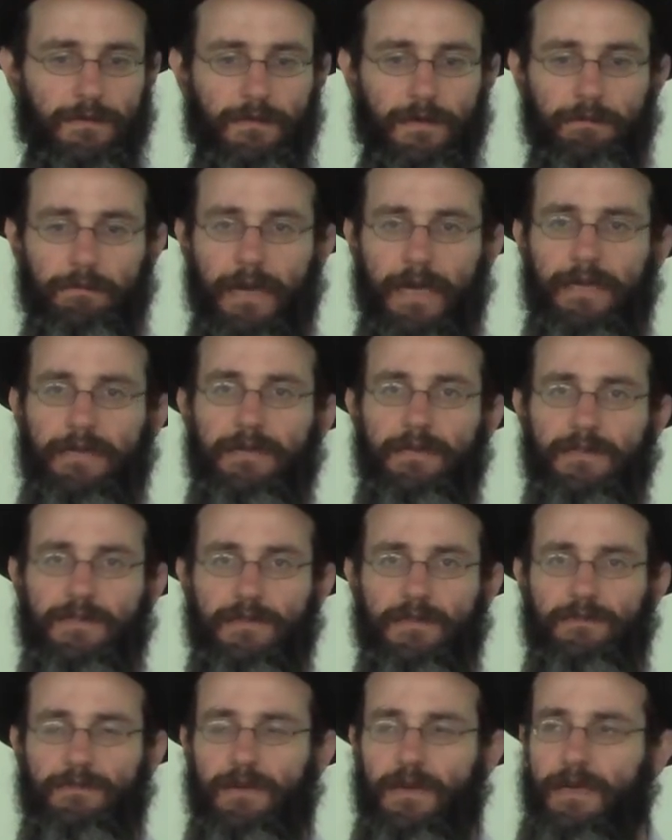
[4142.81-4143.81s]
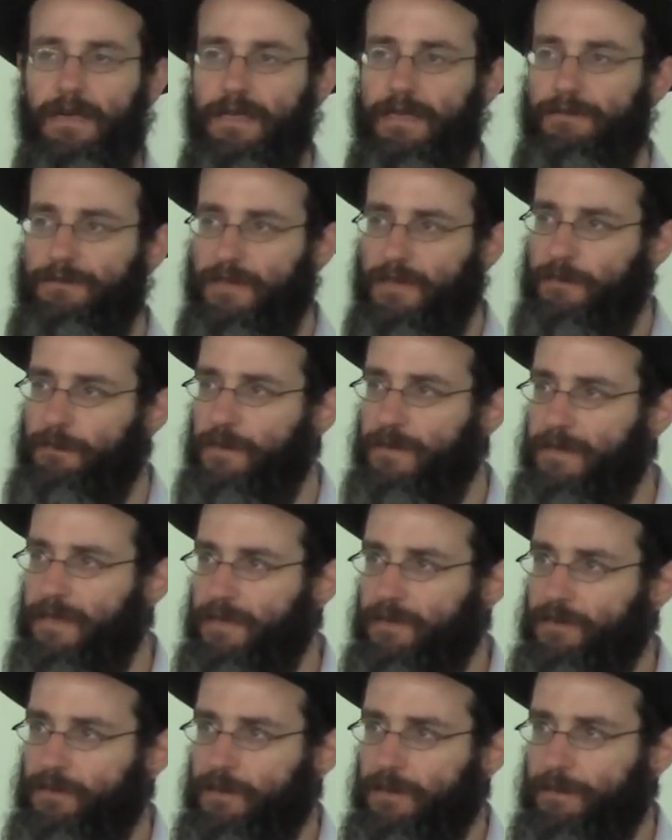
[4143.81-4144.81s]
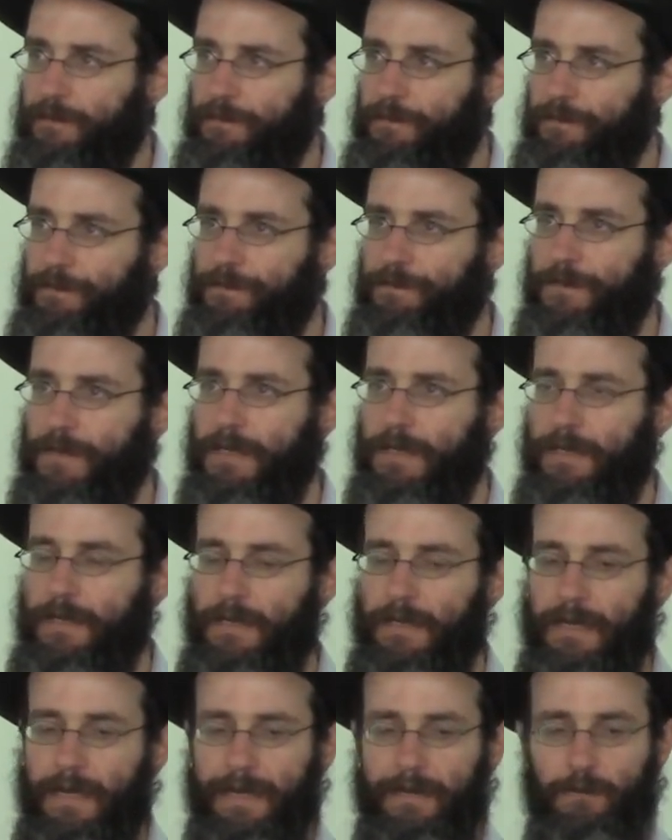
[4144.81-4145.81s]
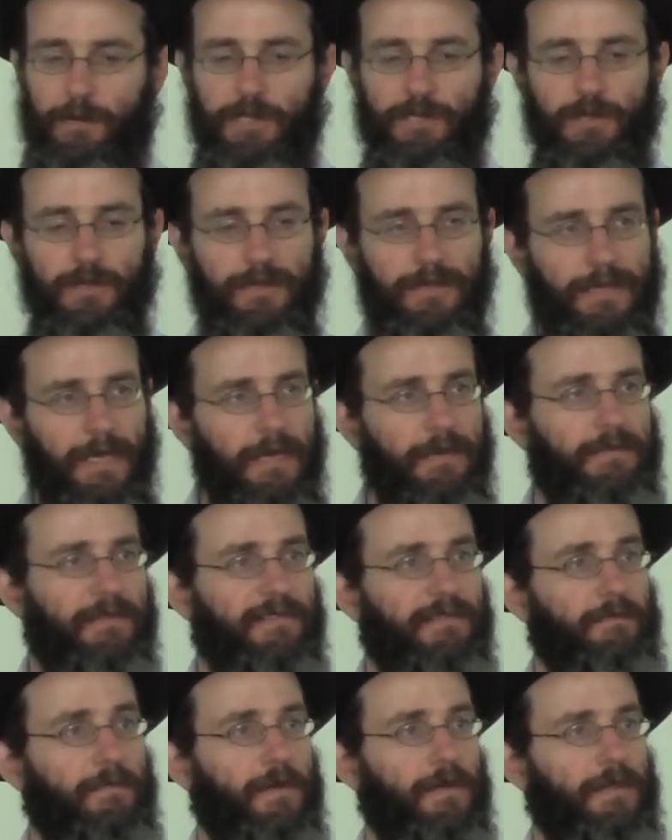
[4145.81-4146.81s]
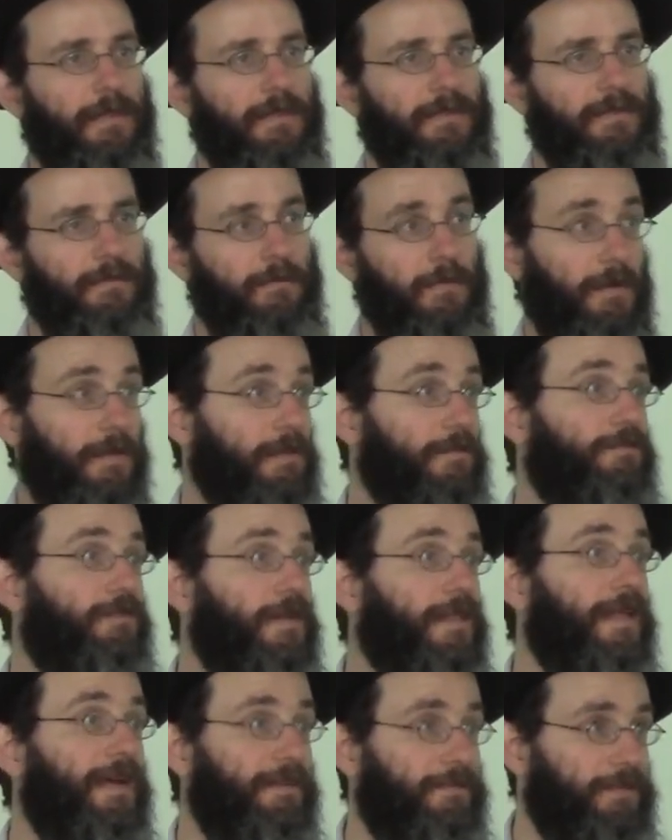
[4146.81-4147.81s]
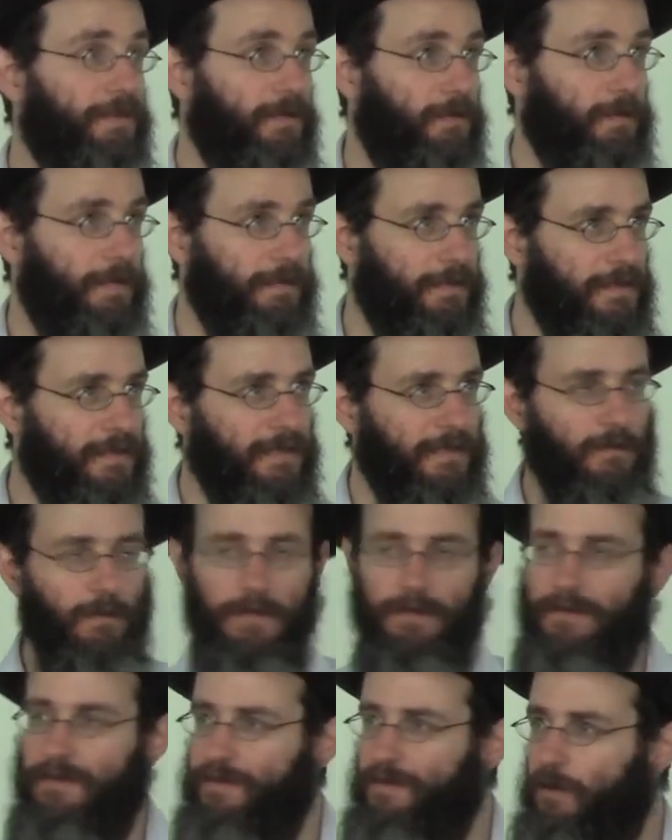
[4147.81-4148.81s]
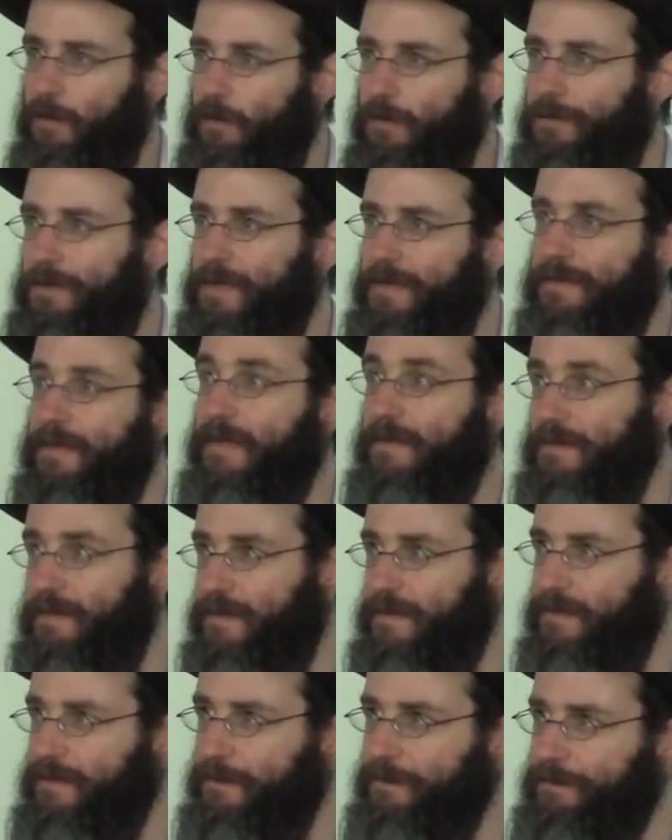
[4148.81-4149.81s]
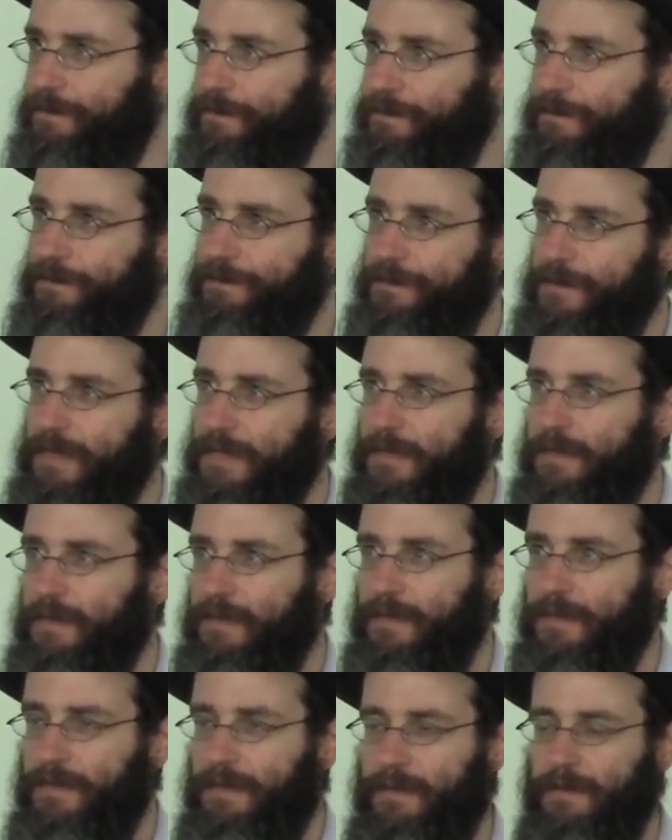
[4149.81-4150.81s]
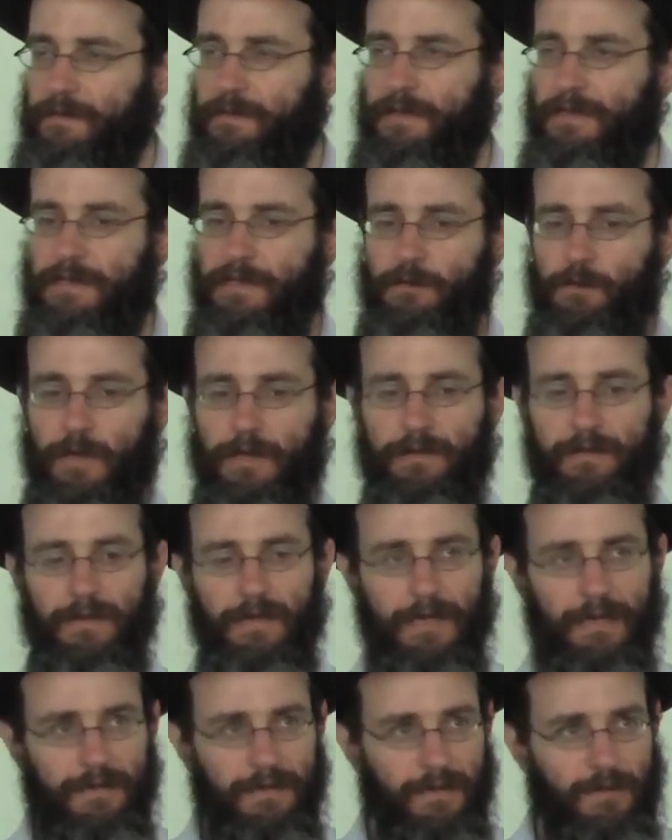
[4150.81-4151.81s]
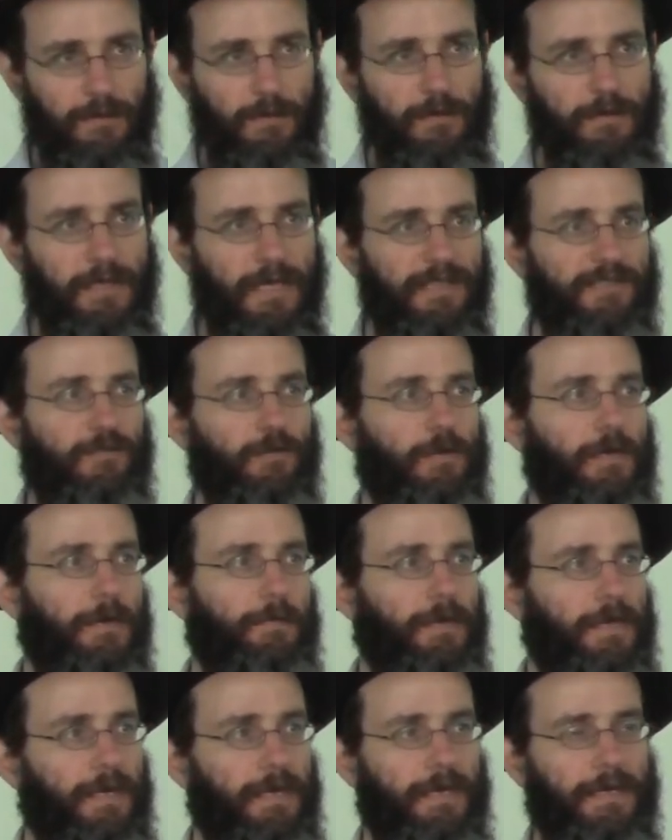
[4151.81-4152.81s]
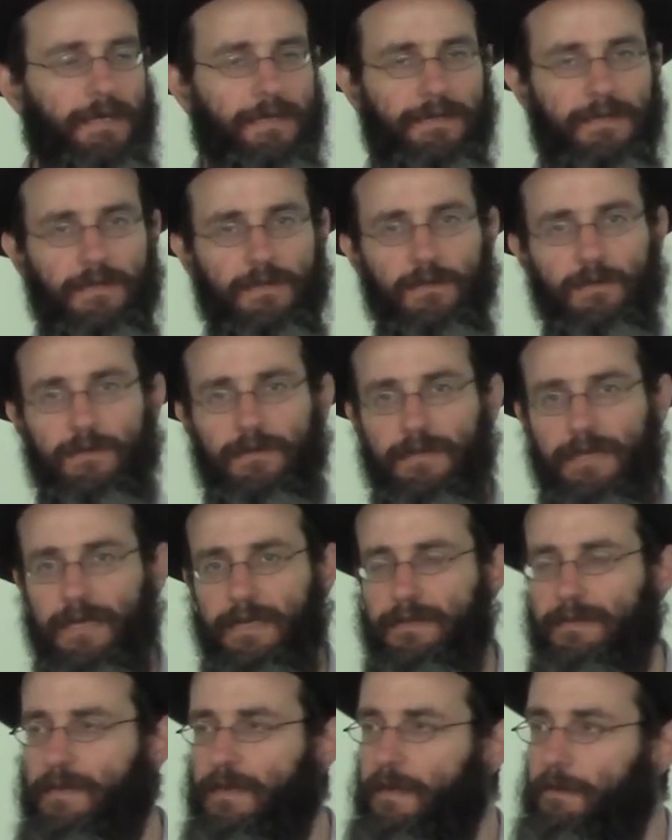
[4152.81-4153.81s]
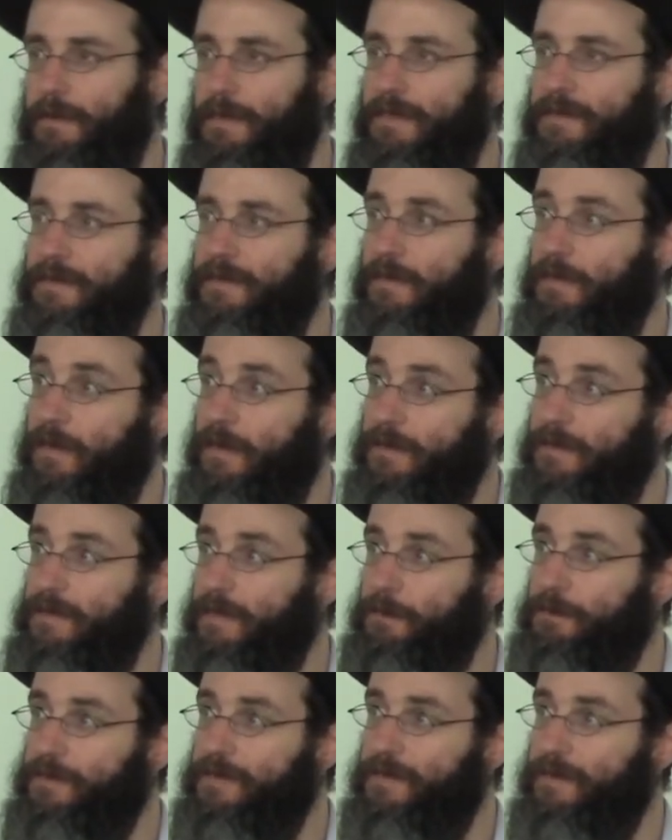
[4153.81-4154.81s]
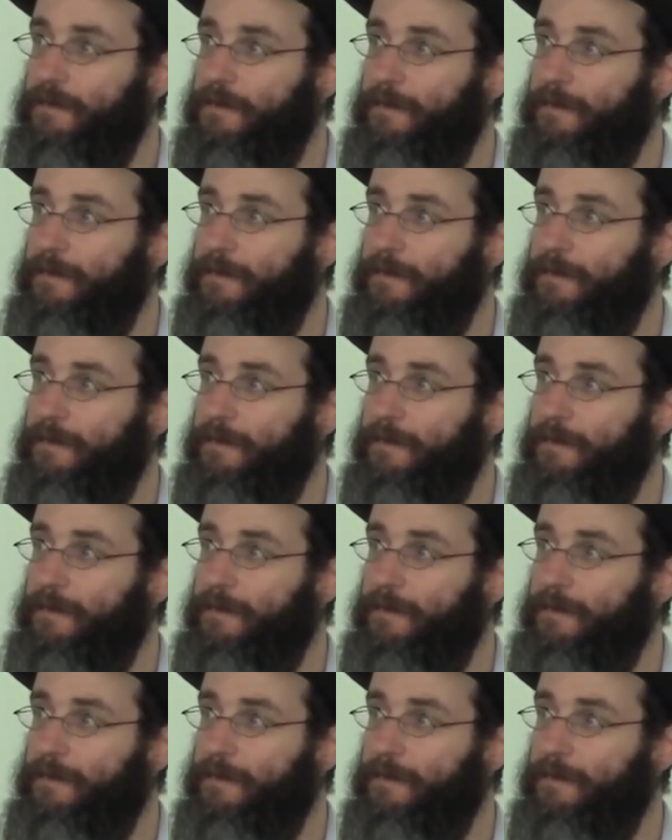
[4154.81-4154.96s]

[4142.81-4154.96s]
remind us of our infinite potential. And we should take this model as a model for life, in a way. This is what this whole thing tells us. This is what Chassidut does to Kabbalah. Chassidut takes the Kabbalistic concepts